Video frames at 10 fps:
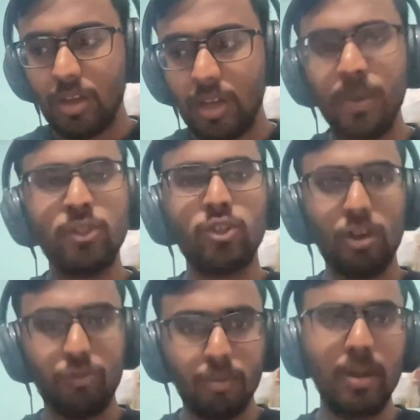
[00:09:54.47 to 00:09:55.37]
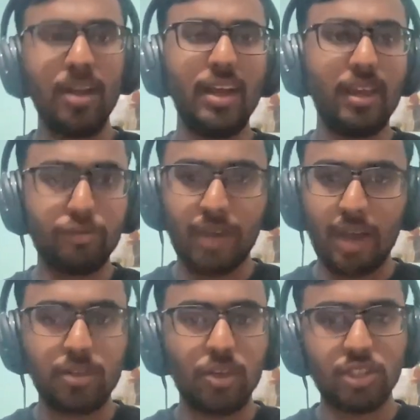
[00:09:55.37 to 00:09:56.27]
Eventually, if you build like
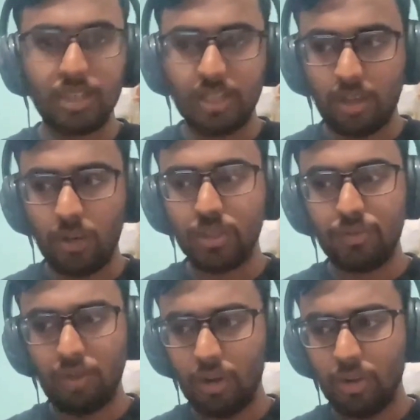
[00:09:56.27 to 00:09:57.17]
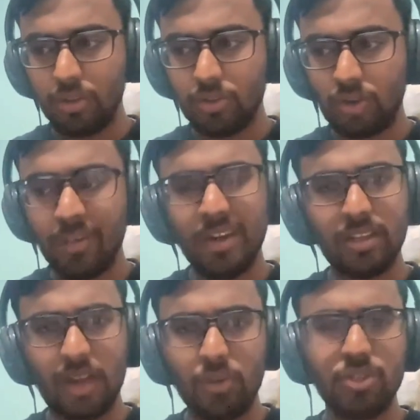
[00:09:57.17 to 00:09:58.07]
5,000, 10,000 followers, or even
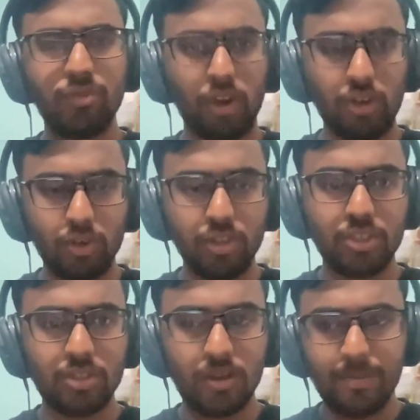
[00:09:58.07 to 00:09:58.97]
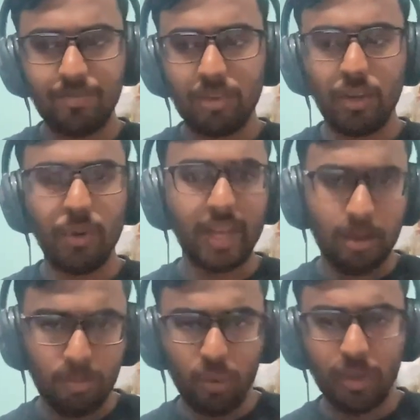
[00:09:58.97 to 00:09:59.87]
1,000 followers, you take
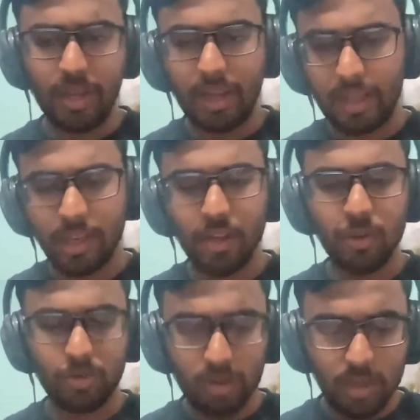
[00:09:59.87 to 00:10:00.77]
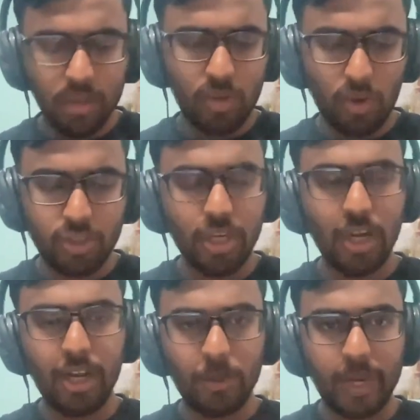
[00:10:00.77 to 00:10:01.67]
a blue tick and then you
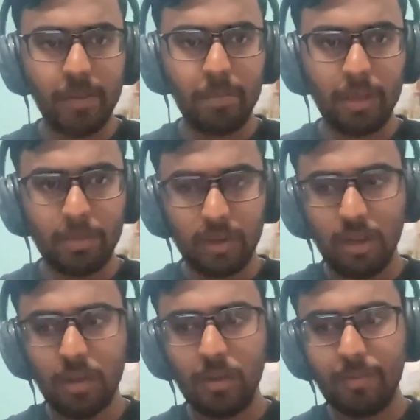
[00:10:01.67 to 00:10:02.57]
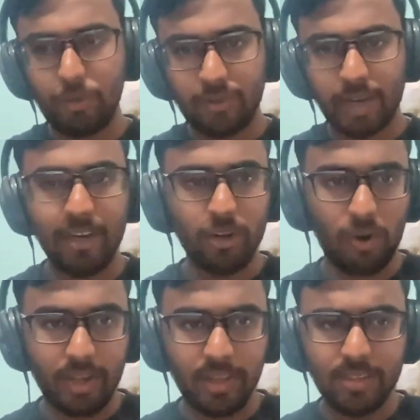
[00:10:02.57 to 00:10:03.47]
constantly tweet people, you find your
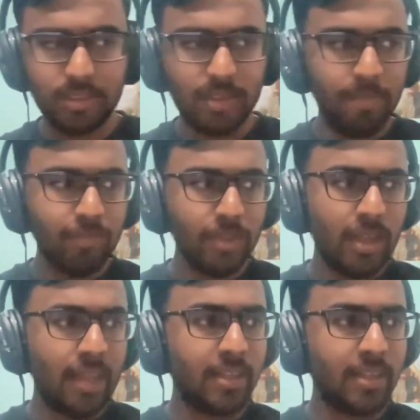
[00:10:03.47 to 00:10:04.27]
audience. And